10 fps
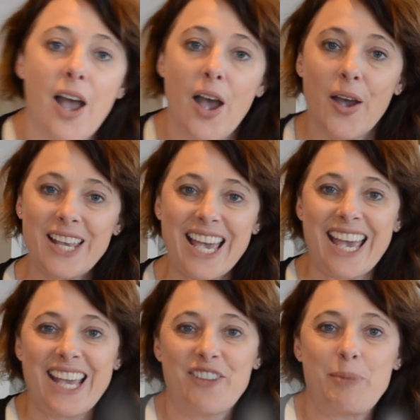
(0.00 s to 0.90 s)

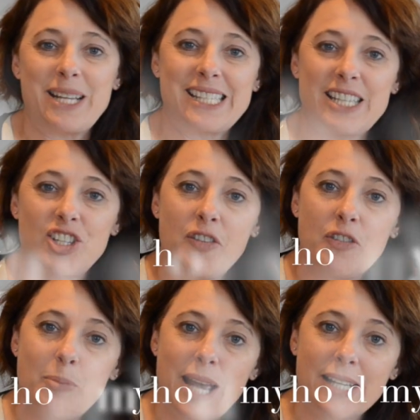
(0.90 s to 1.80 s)
Okay, I've been stitching
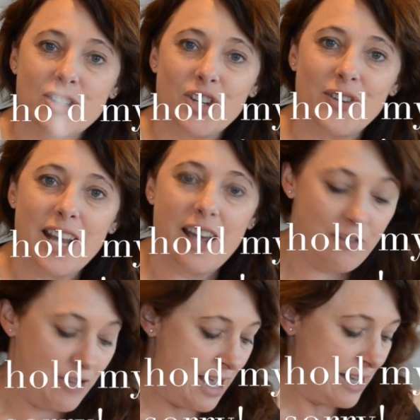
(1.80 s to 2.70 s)
for about
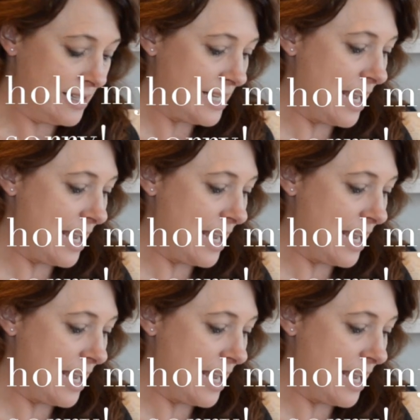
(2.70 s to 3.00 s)
2.5 hours,